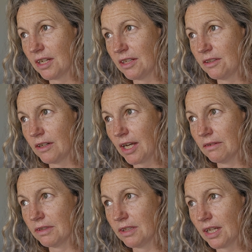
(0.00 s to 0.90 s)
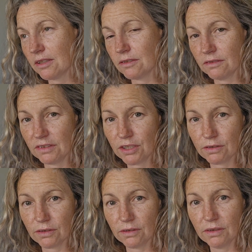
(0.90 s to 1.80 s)
and you're having that sort of
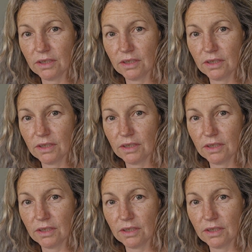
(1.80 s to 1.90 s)
issue,